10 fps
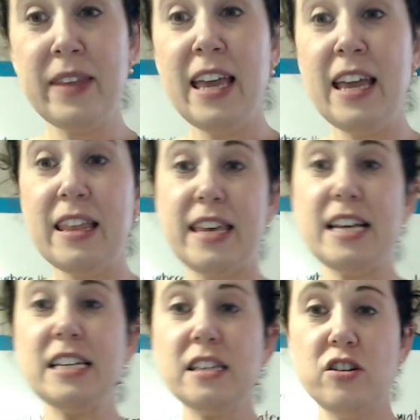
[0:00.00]
These
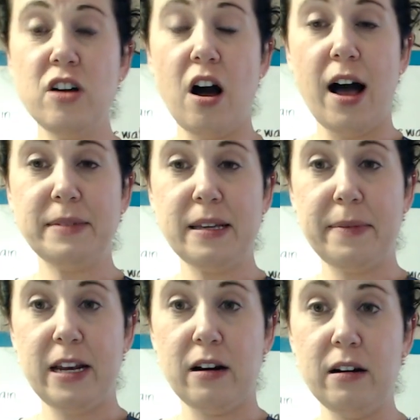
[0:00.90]
knobs up
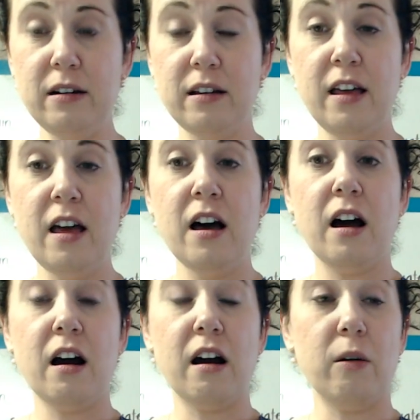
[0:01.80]
here
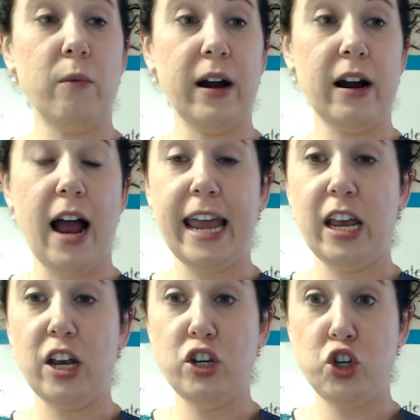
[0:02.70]
are where I can
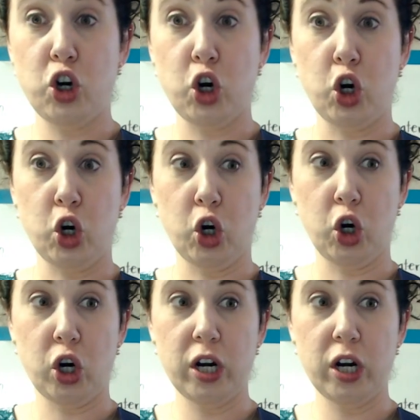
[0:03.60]
turn